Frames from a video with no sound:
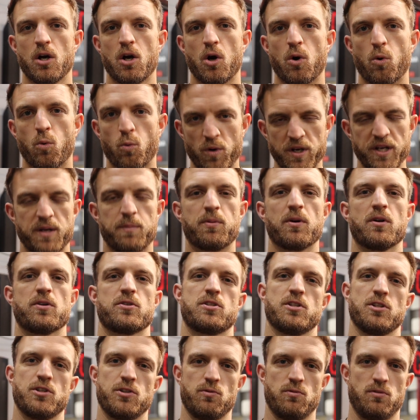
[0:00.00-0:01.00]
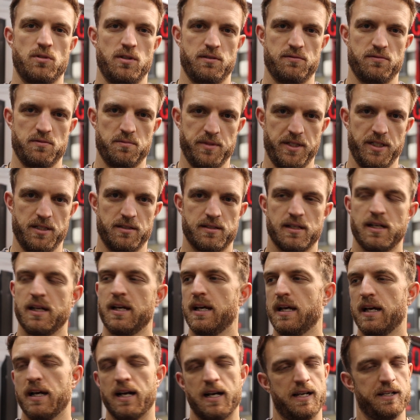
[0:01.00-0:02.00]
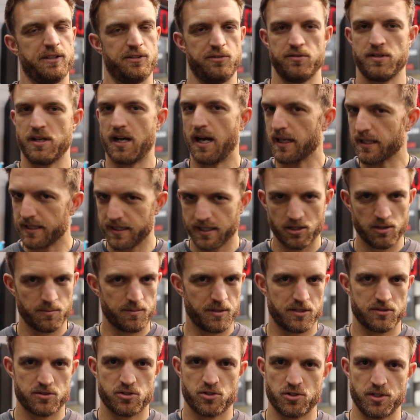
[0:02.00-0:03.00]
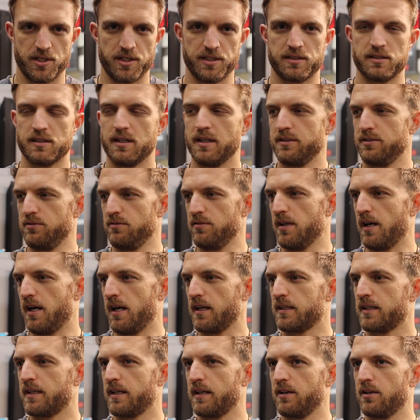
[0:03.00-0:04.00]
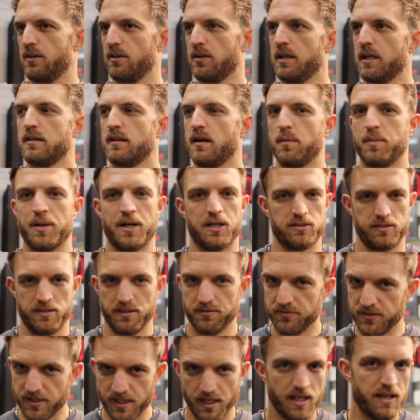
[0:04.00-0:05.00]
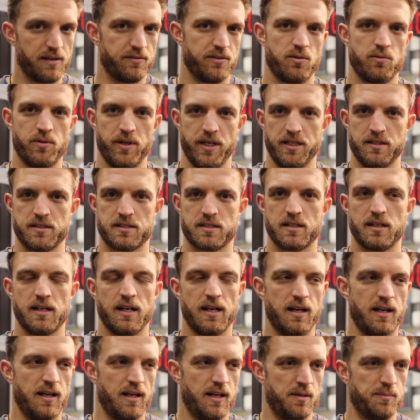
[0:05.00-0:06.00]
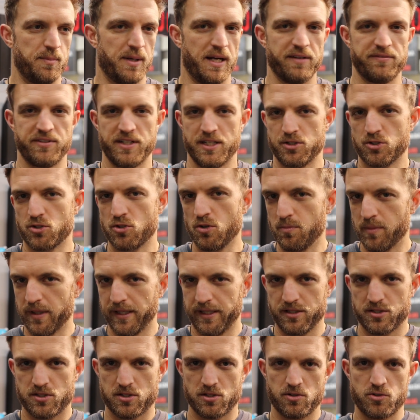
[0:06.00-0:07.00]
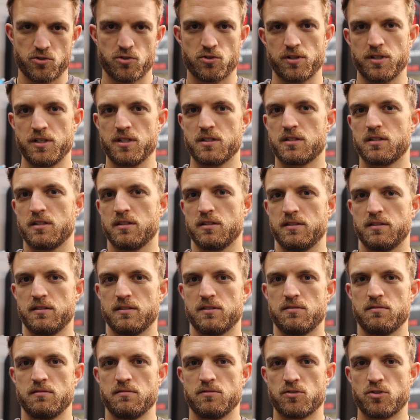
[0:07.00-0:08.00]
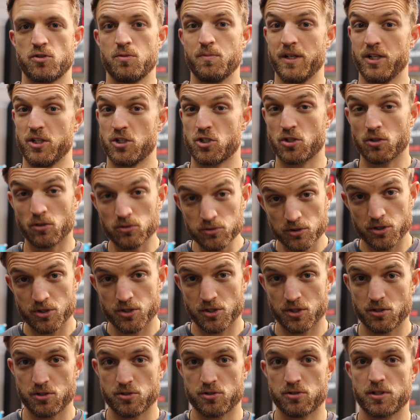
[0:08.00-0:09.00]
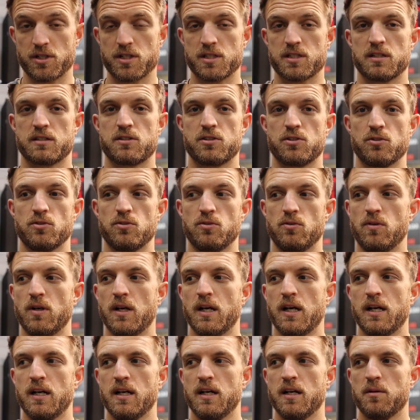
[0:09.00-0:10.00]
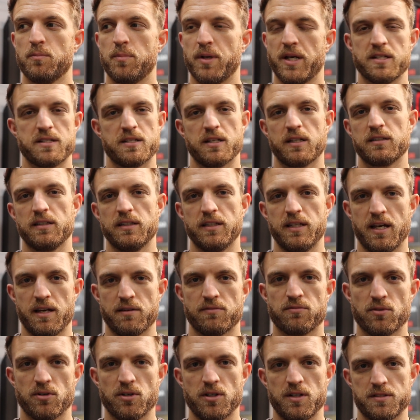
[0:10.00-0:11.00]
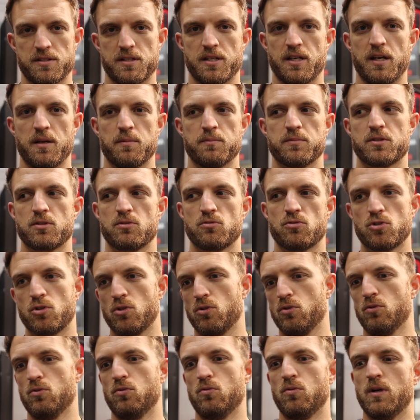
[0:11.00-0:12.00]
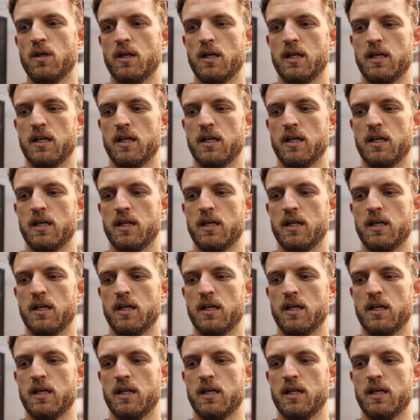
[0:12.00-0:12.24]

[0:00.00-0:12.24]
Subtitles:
weak person you will ever meet. I do not care about strength. I do not care about lifting heavy weights. I've had too many surgeries, too many shoulder surgeries to basically ever attempt to